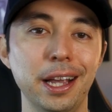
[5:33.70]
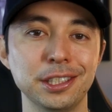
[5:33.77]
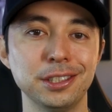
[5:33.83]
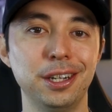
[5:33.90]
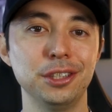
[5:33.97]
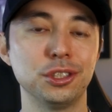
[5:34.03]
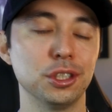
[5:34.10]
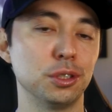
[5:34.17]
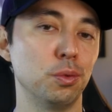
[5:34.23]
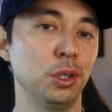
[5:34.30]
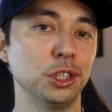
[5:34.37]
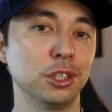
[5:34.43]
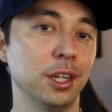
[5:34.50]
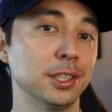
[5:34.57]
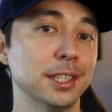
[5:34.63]
It's not just
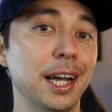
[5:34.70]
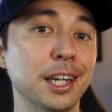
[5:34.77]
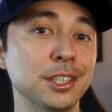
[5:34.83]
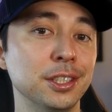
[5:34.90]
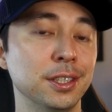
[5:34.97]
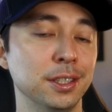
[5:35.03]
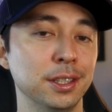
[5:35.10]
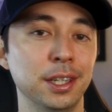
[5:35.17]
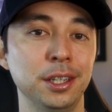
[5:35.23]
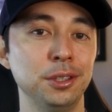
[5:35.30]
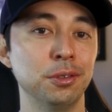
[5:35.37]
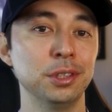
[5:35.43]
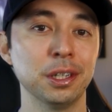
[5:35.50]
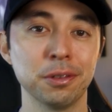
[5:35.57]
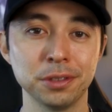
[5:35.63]
one transaction and then
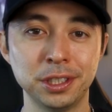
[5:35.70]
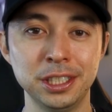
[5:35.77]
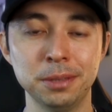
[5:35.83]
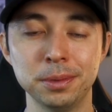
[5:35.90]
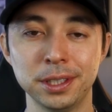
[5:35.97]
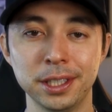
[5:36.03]
you'll never see them